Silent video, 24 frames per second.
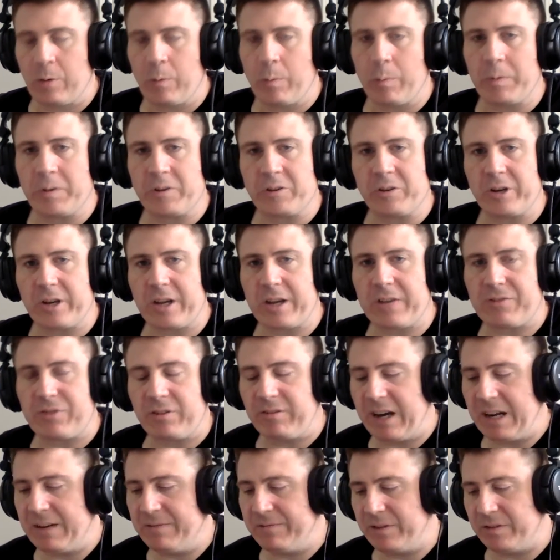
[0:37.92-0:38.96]
When we look at the
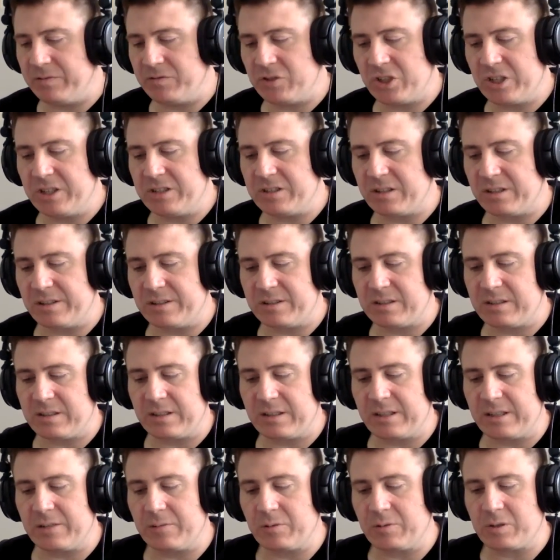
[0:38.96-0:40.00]
life of Jesus,
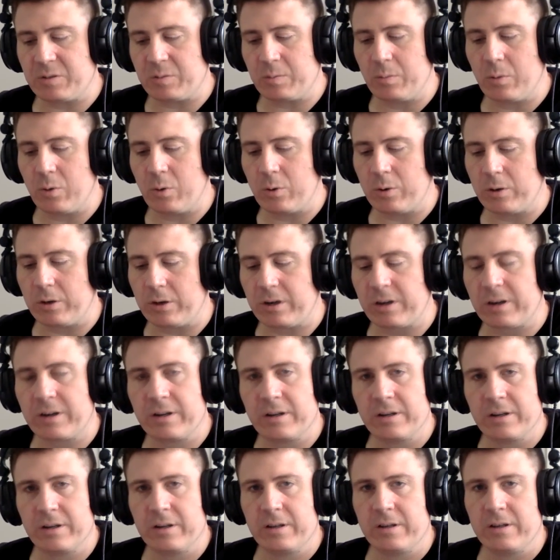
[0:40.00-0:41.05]
it was more
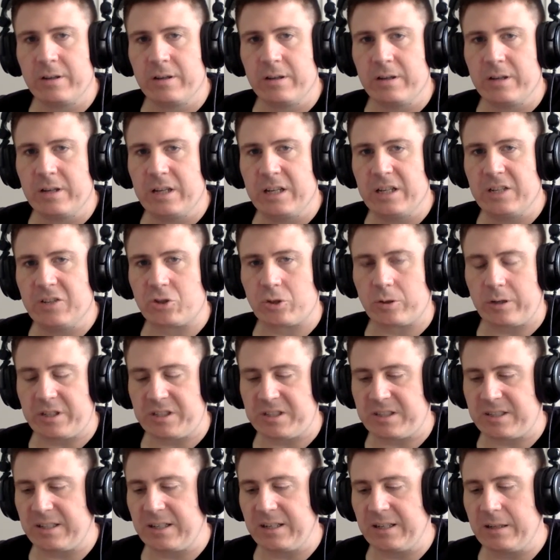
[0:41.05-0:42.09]

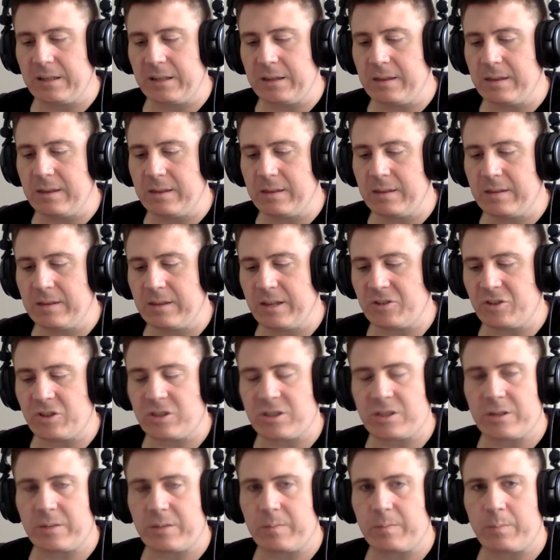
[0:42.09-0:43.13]
interesting than
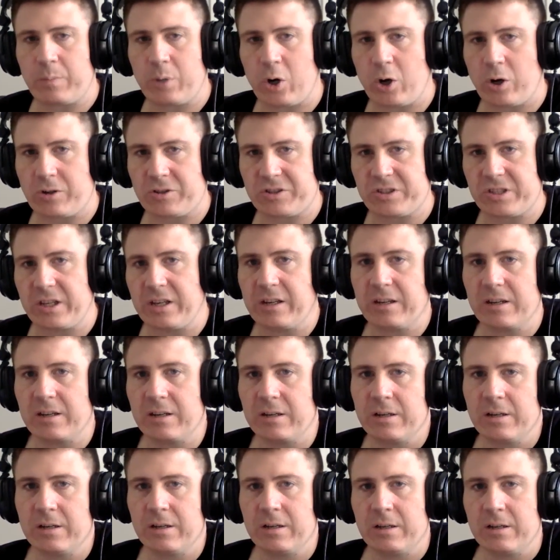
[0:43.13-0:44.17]
just a
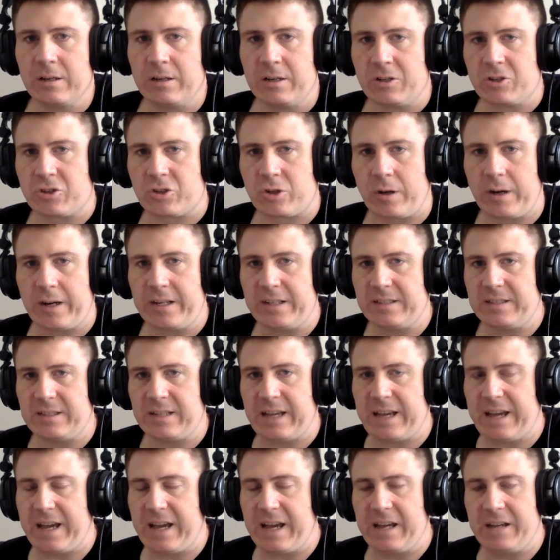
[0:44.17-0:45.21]
person trying
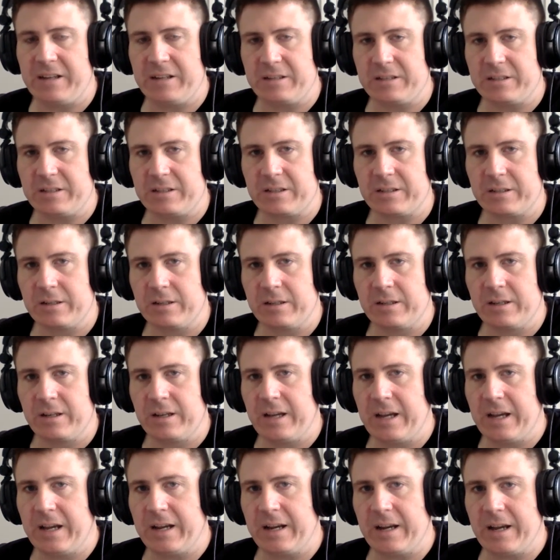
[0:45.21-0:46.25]
to end
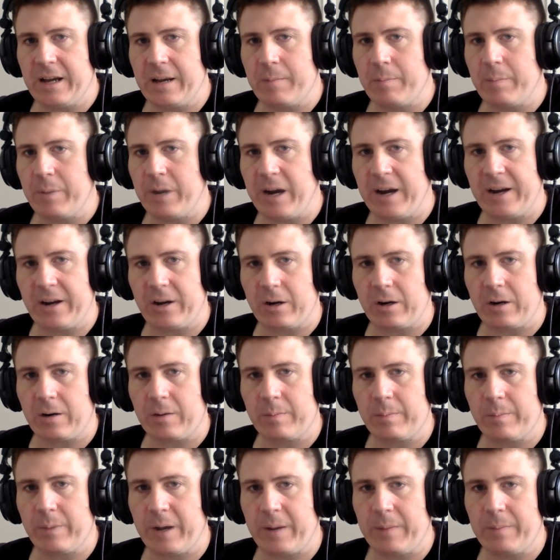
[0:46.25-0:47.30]
an empire
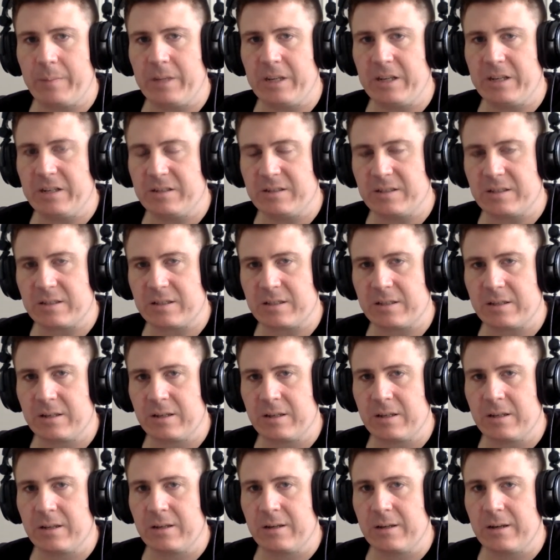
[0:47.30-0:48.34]
by means
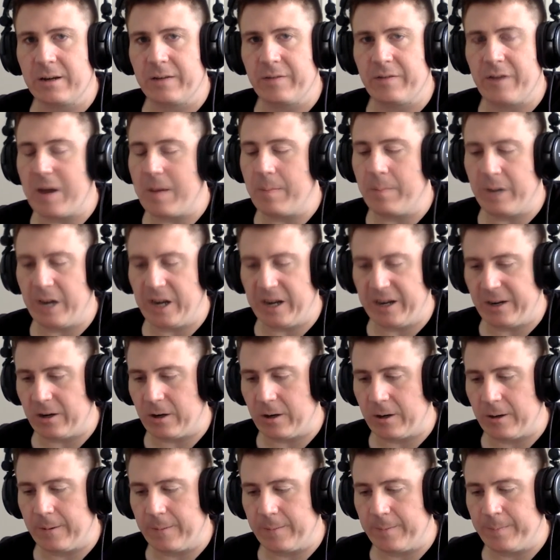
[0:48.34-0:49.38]
of
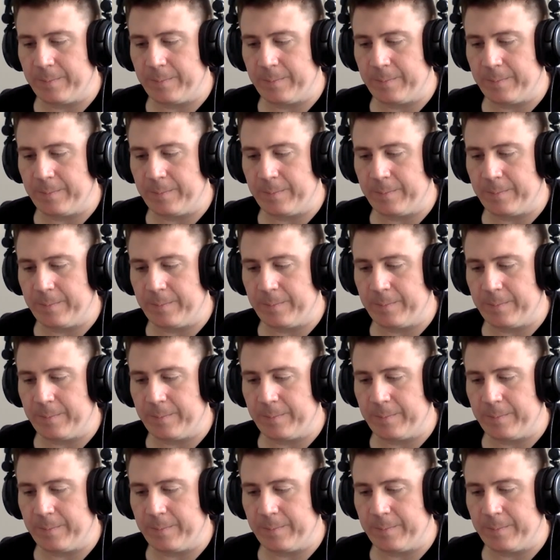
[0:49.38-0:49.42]
empire.